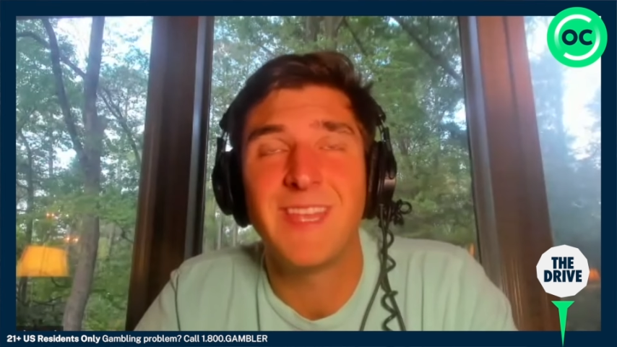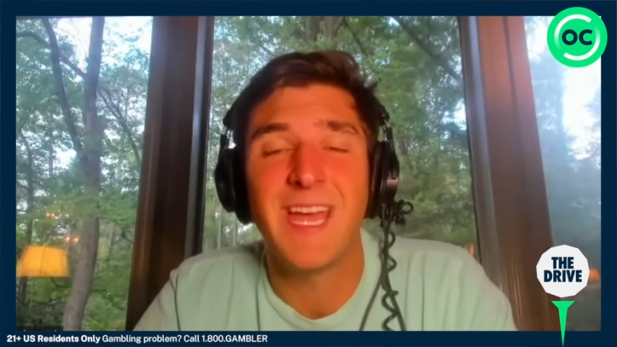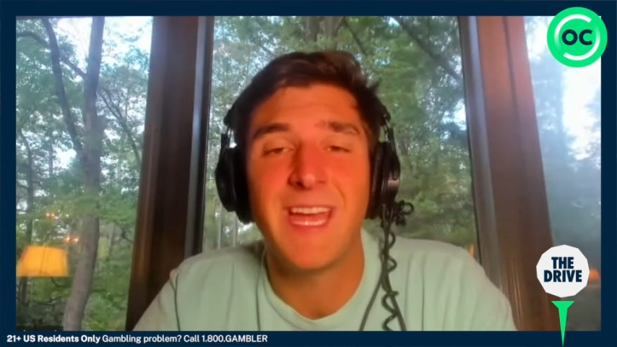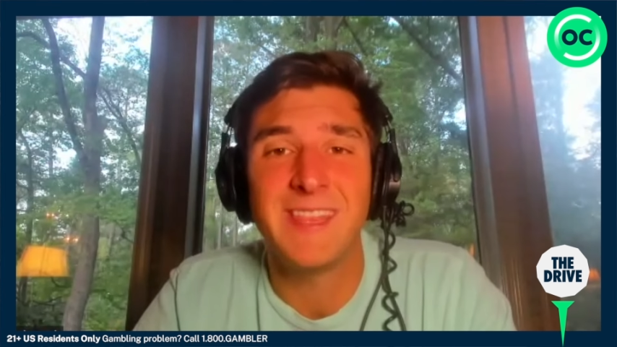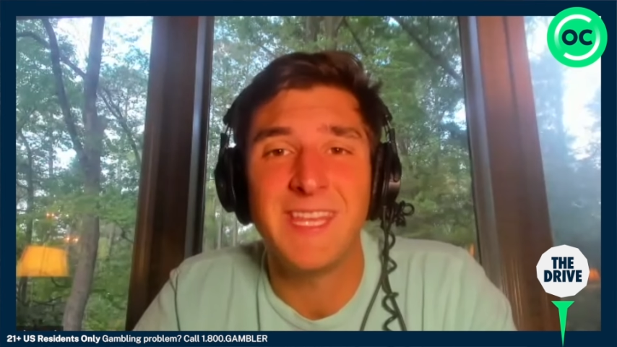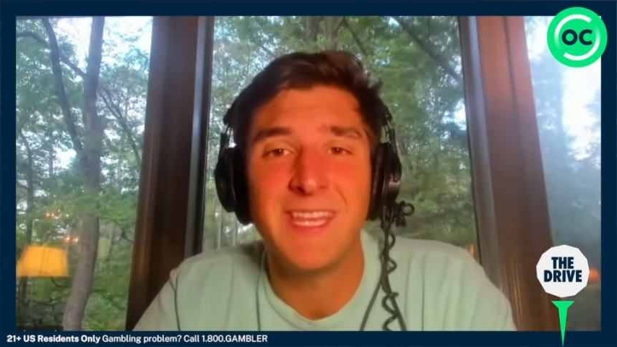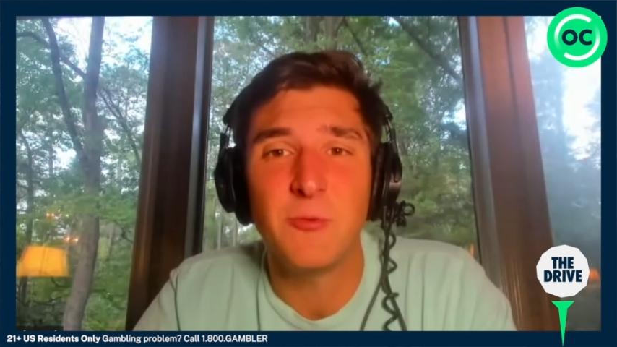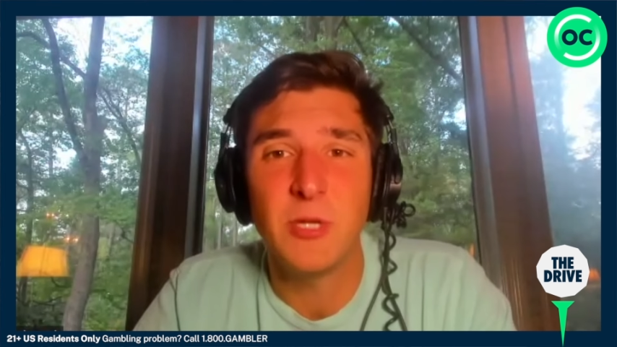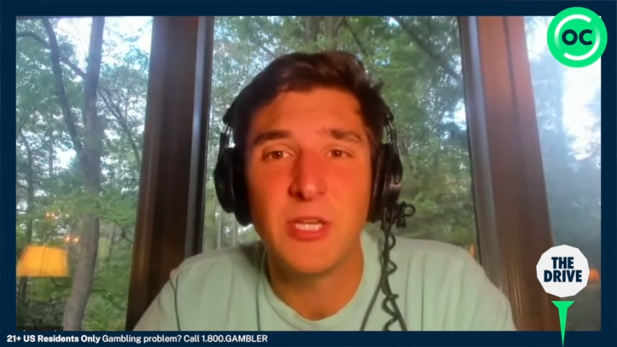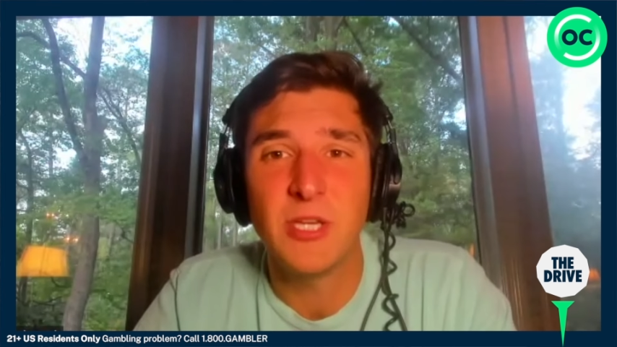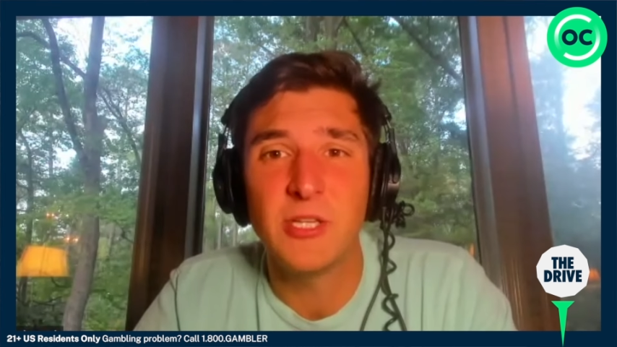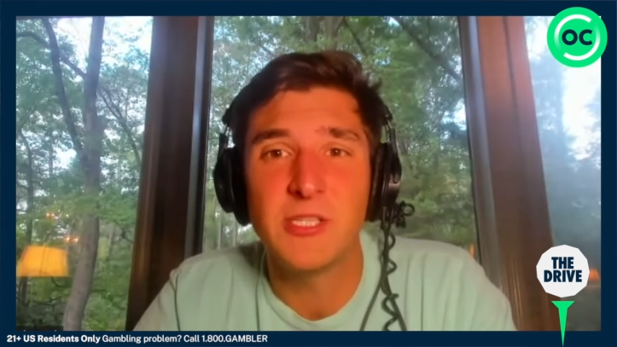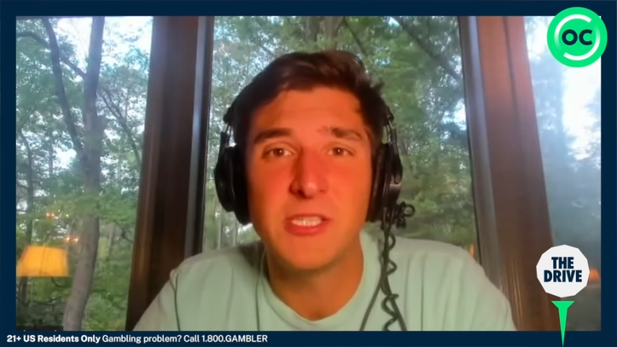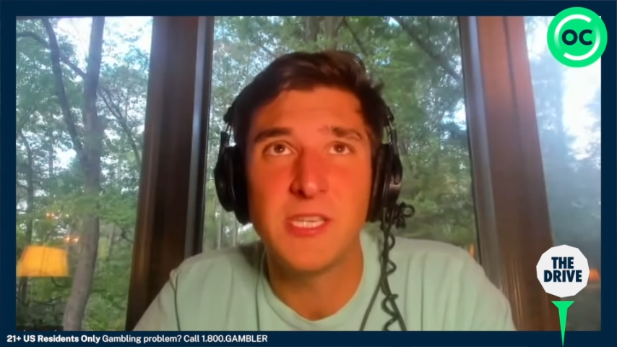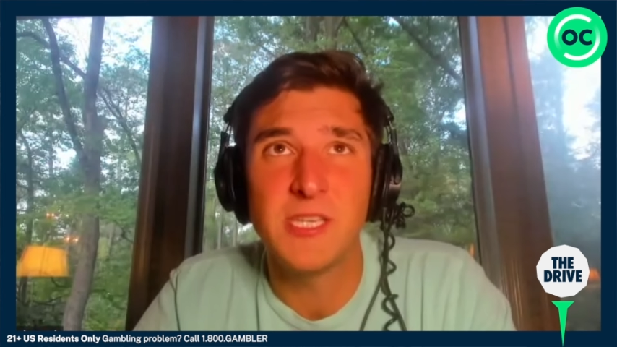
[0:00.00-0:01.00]
I think we
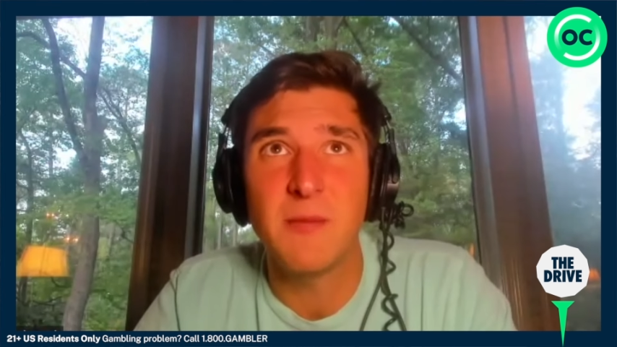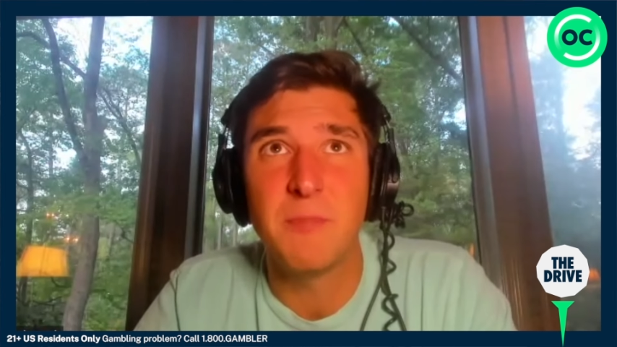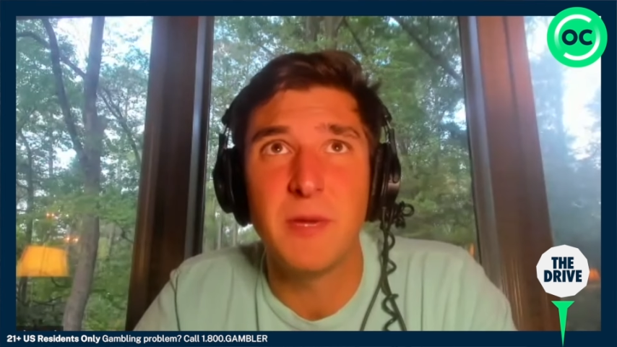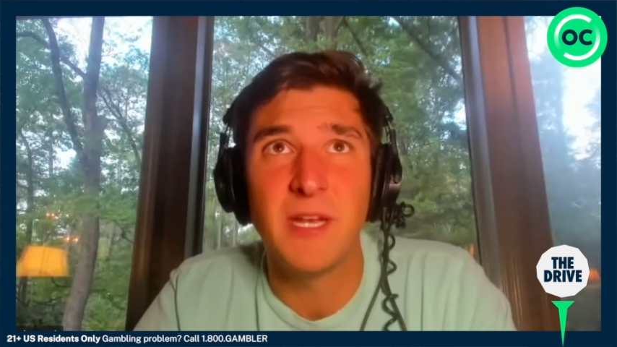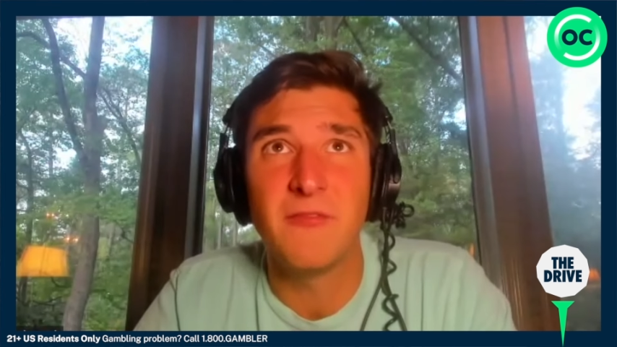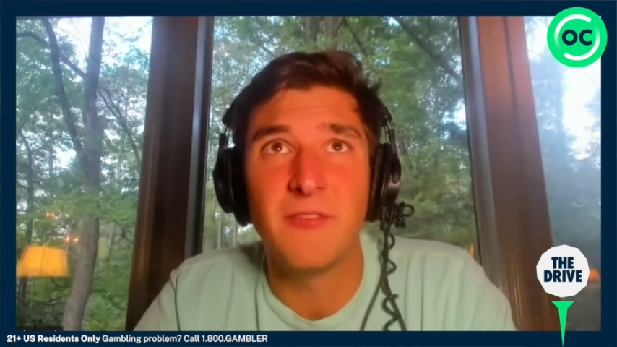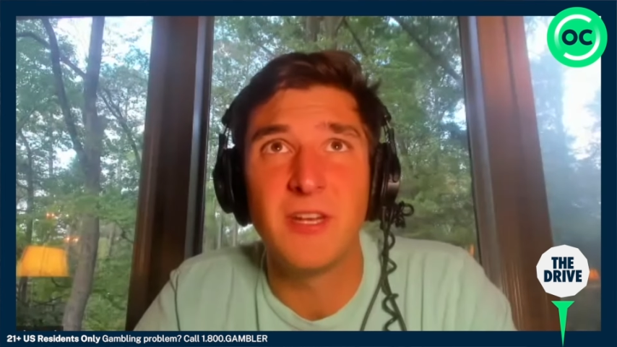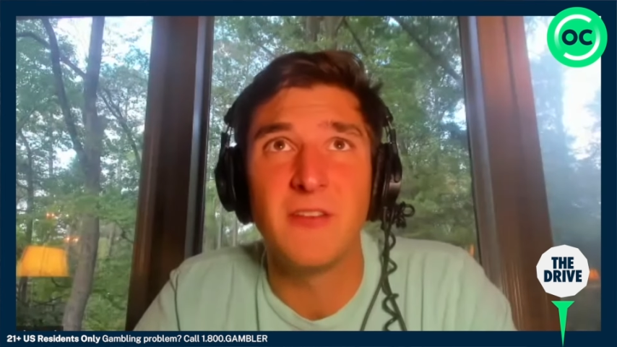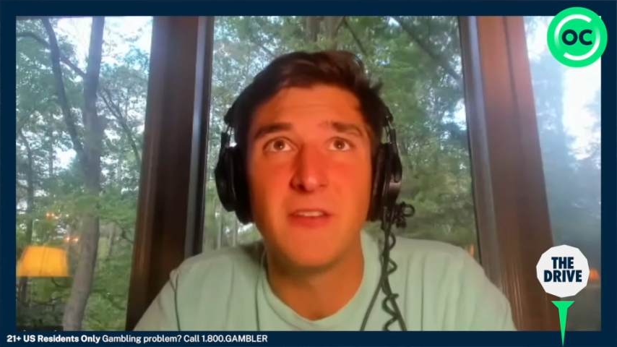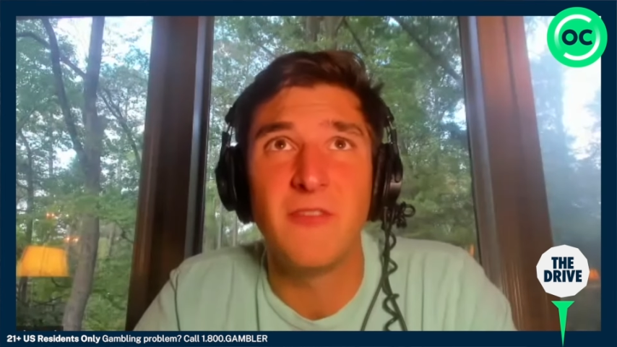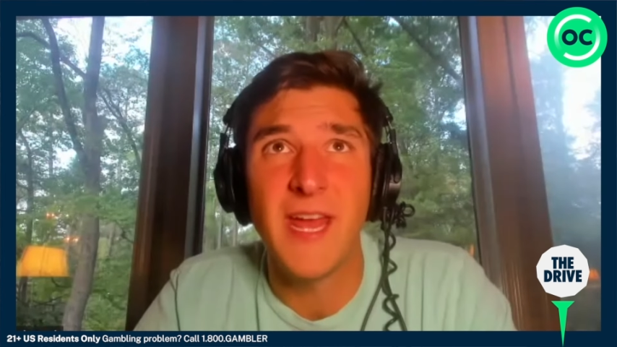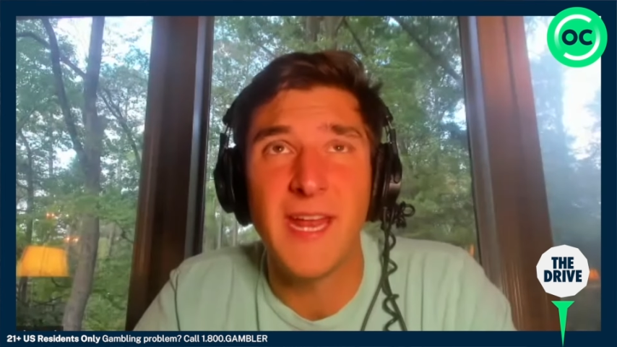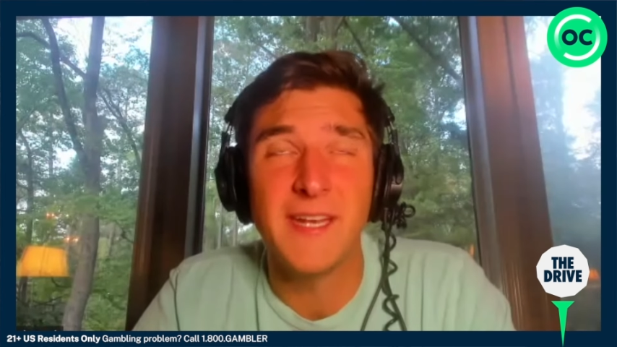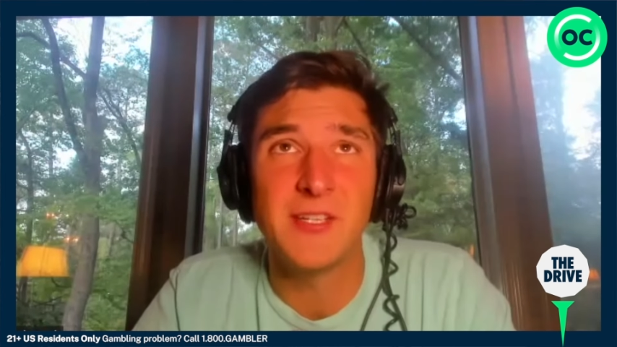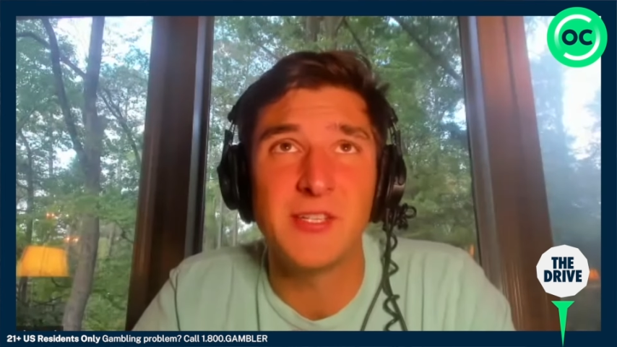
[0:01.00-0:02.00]
could see a bit of an
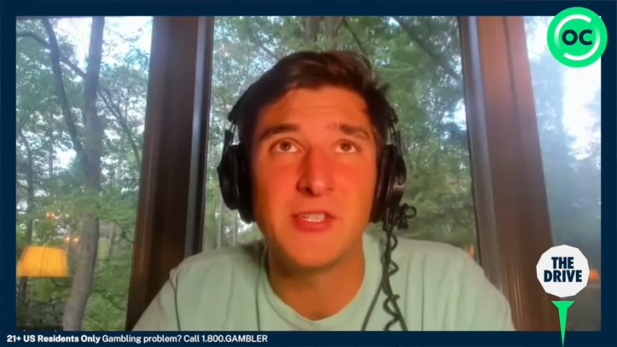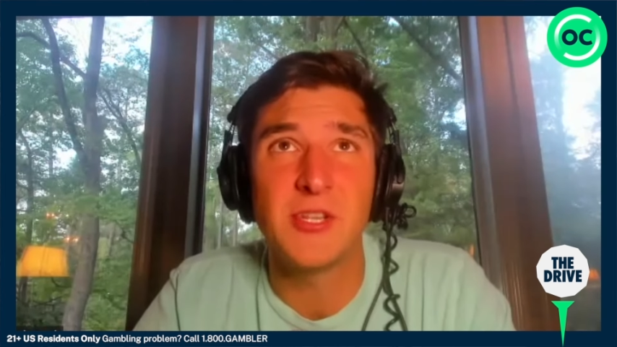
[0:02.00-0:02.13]
advantage